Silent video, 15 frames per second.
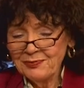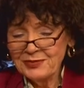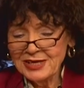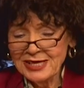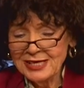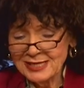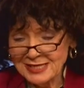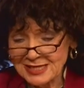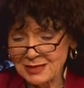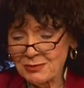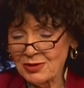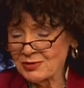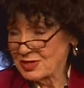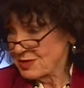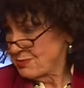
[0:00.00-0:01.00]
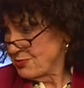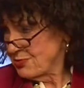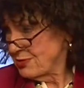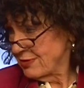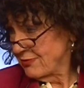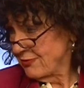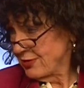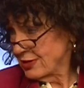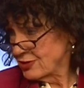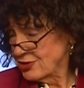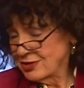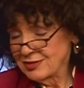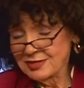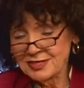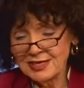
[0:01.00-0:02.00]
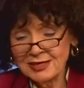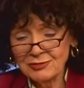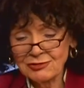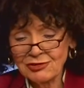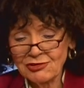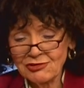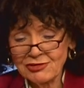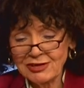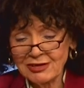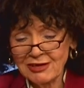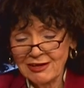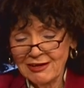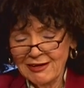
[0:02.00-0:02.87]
is the most important function of the town clerk?